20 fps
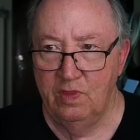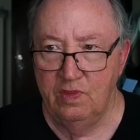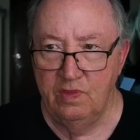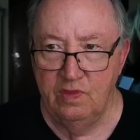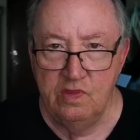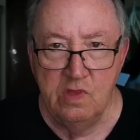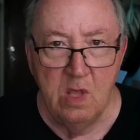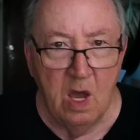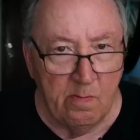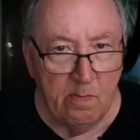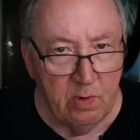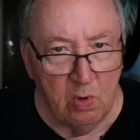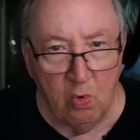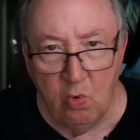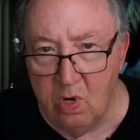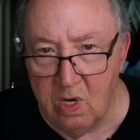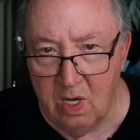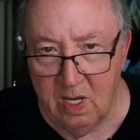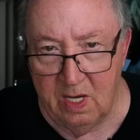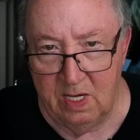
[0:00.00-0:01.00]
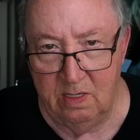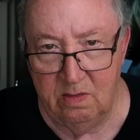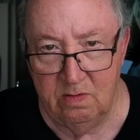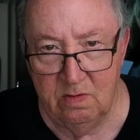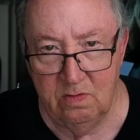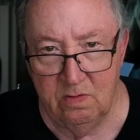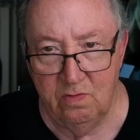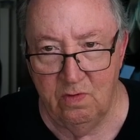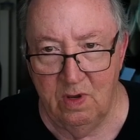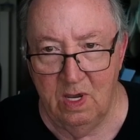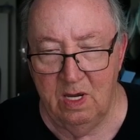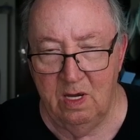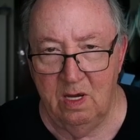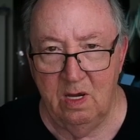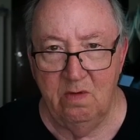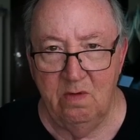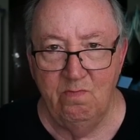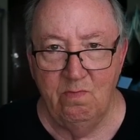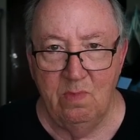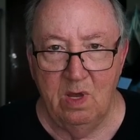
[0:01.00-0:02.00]
number one, right
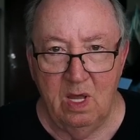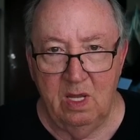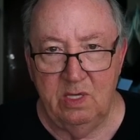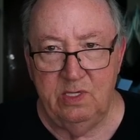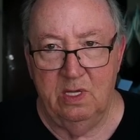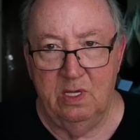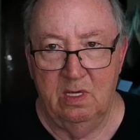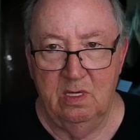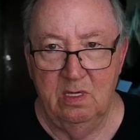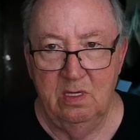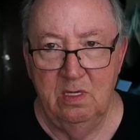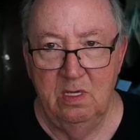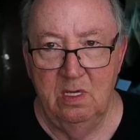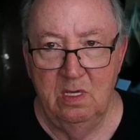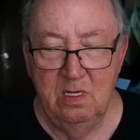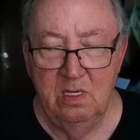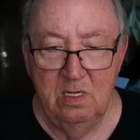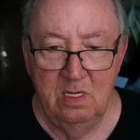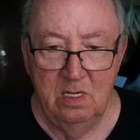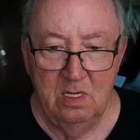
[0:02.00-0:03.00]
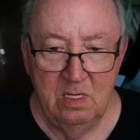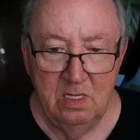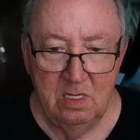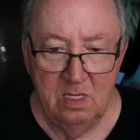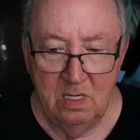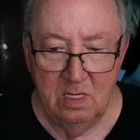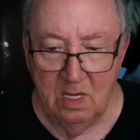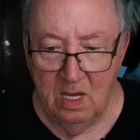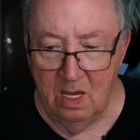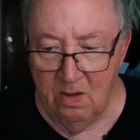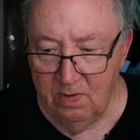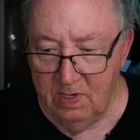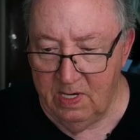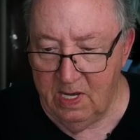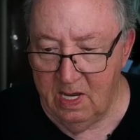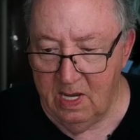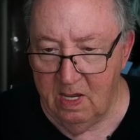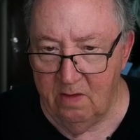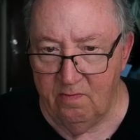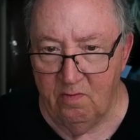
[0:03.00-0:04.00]
here in Manta, I would
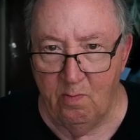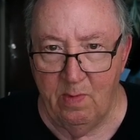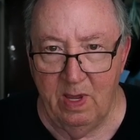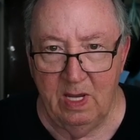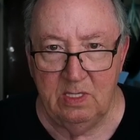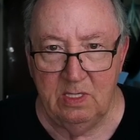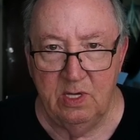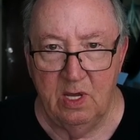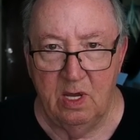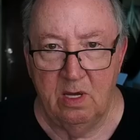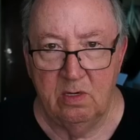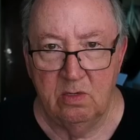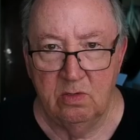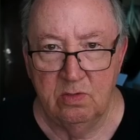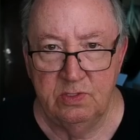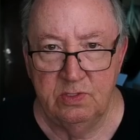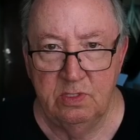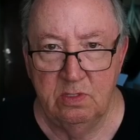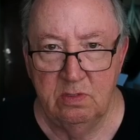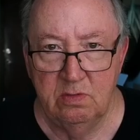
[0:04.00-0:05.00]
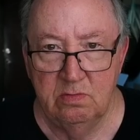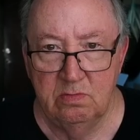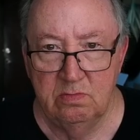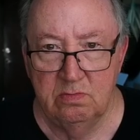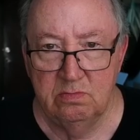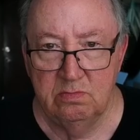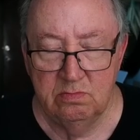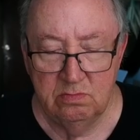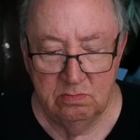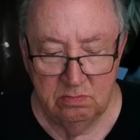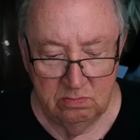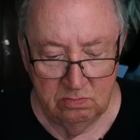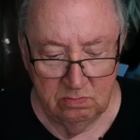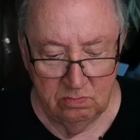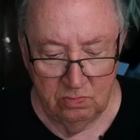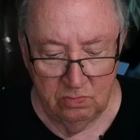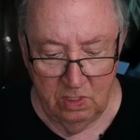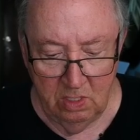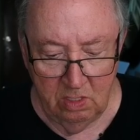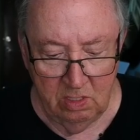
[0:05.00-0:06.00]
have a McDonald's.
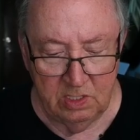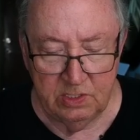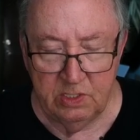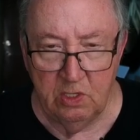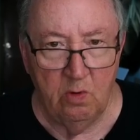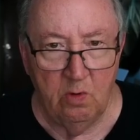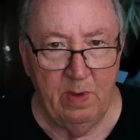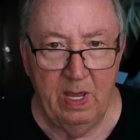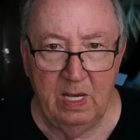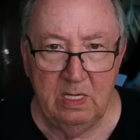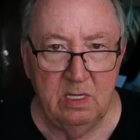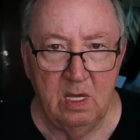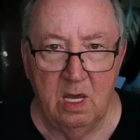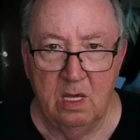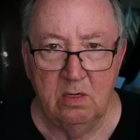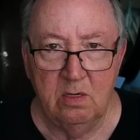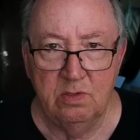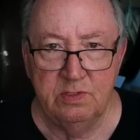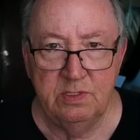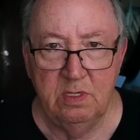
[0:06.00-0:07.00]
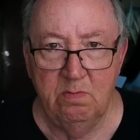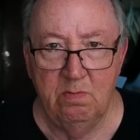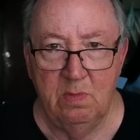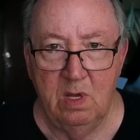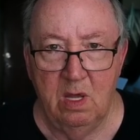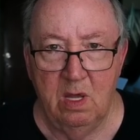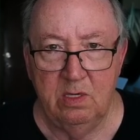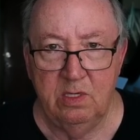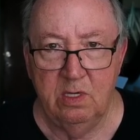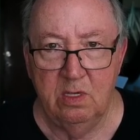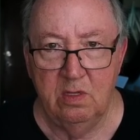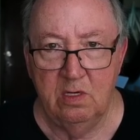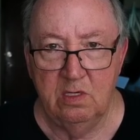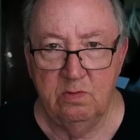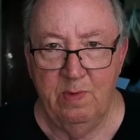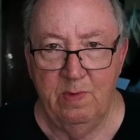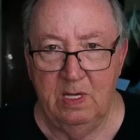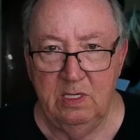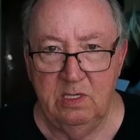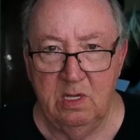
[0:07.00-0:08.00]
There is no McDonald's in Manta. There's
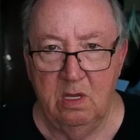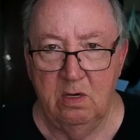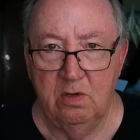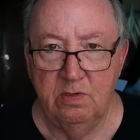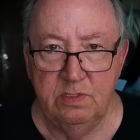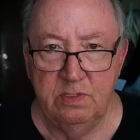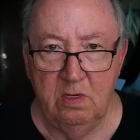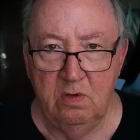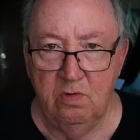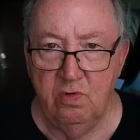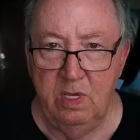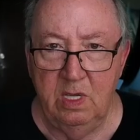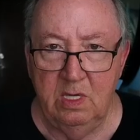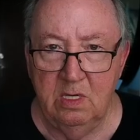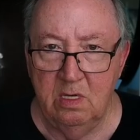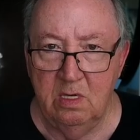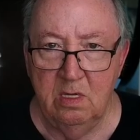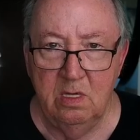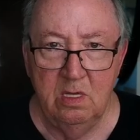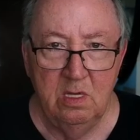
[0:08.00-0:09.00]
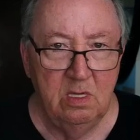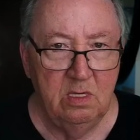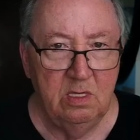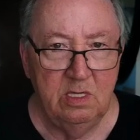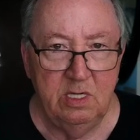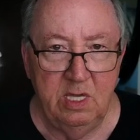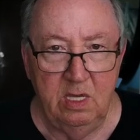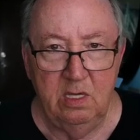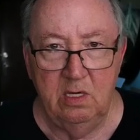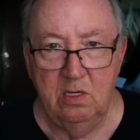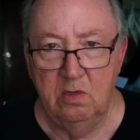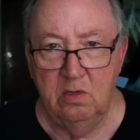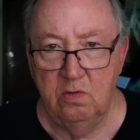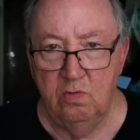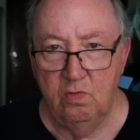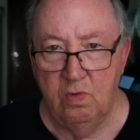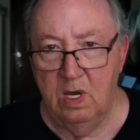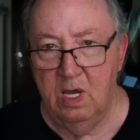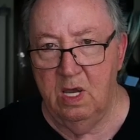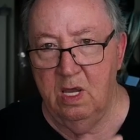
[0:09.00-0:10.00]
McDonald's in Cuenca, Quito,
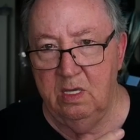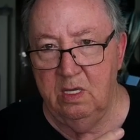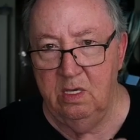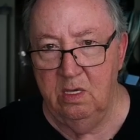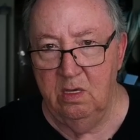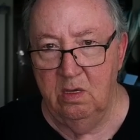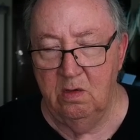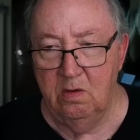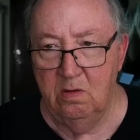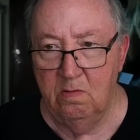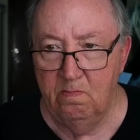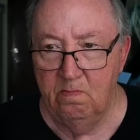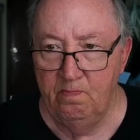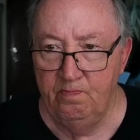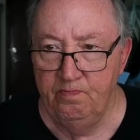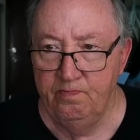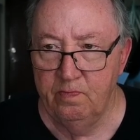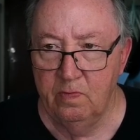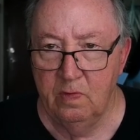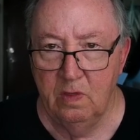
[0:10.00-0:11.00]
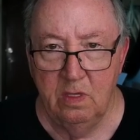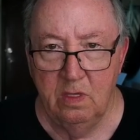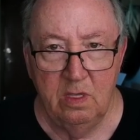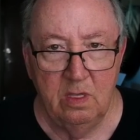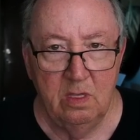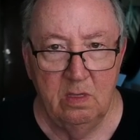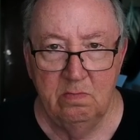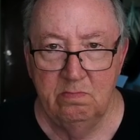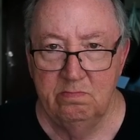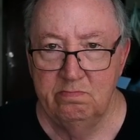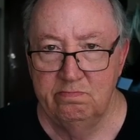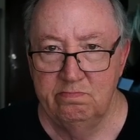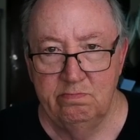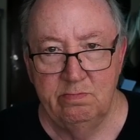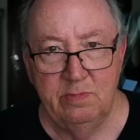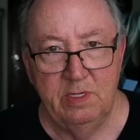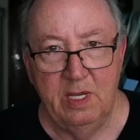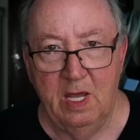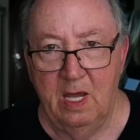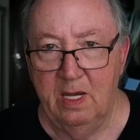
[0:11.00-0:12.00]
Guayaquil,
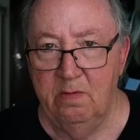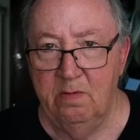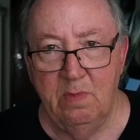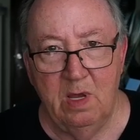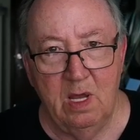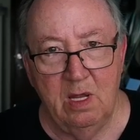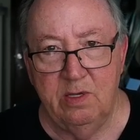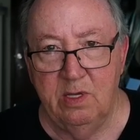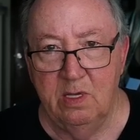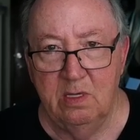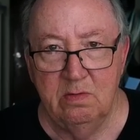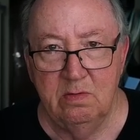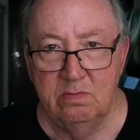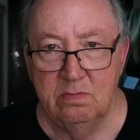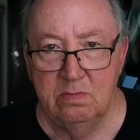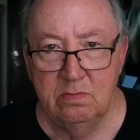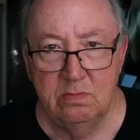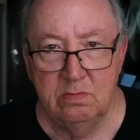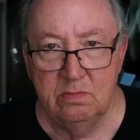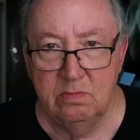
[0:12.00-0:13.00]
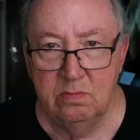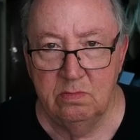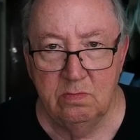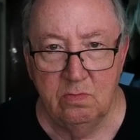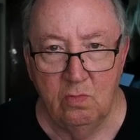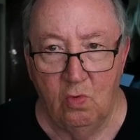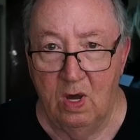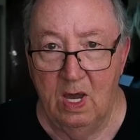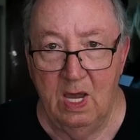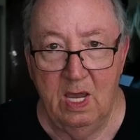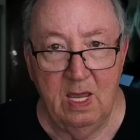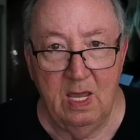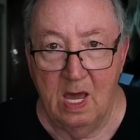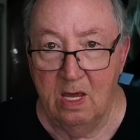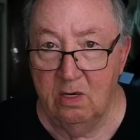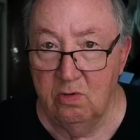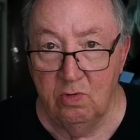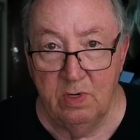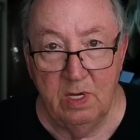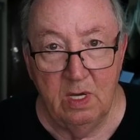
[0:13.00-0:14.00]
not in Manta. Why?
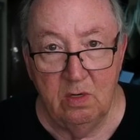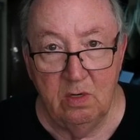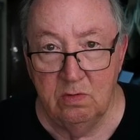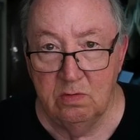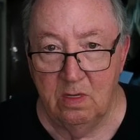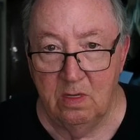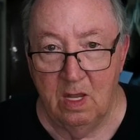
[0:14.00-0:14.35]
I don't know.